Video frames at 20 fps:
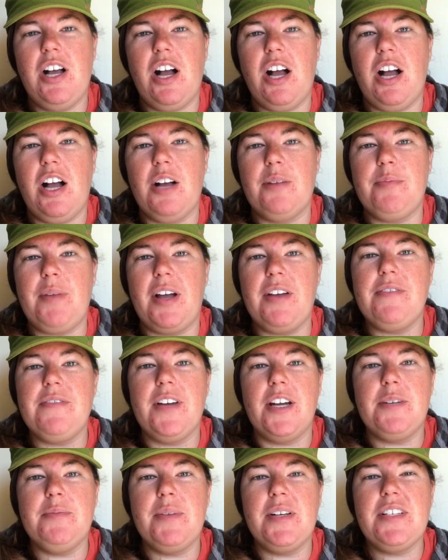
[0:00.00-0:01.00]
I
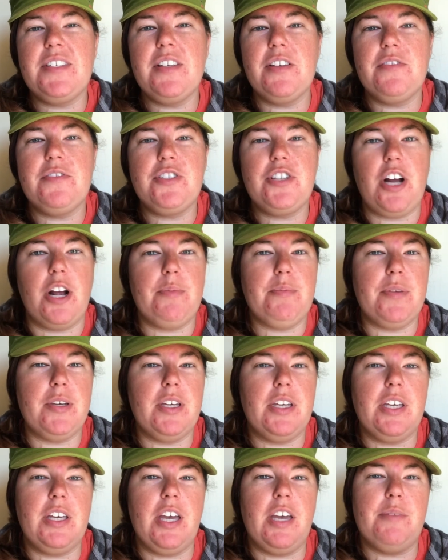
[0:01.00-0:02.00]
find myself
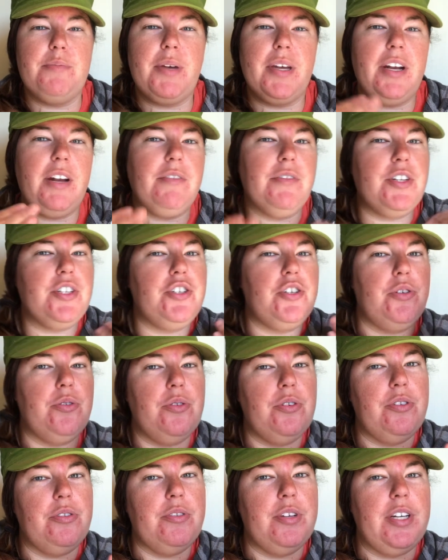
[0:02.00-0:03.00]
shopping about every 2
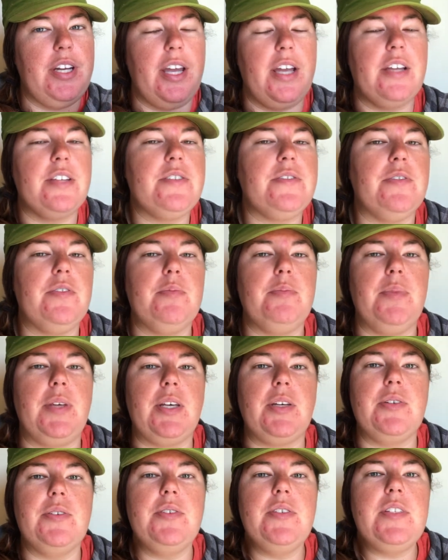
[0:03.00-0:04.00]
to 3 days for
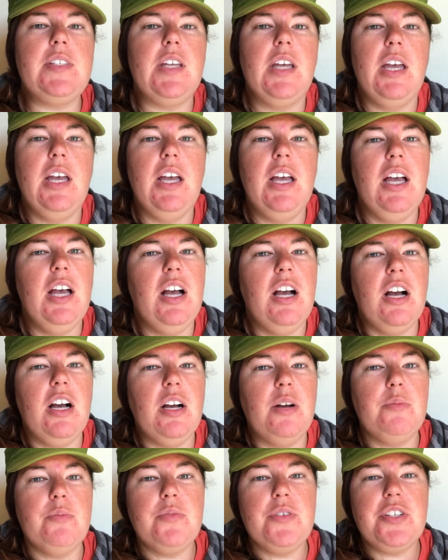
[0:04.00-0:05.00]
meals,
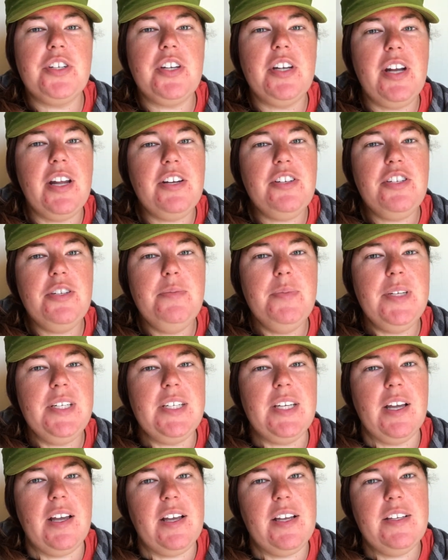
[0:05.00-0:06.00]
which can actually be
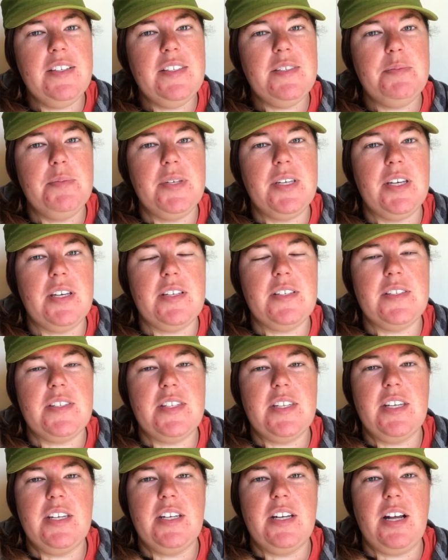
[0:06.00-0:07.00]
nice because
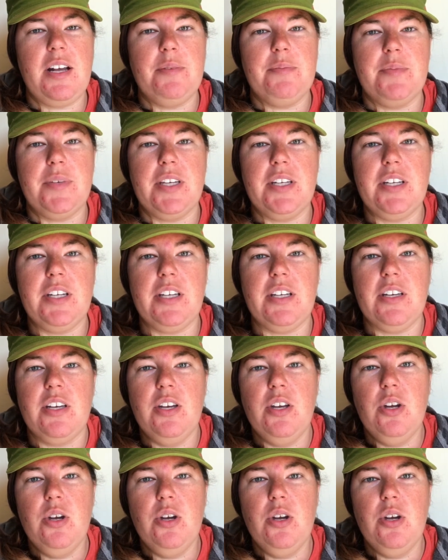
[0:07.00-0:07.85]
then I'm getting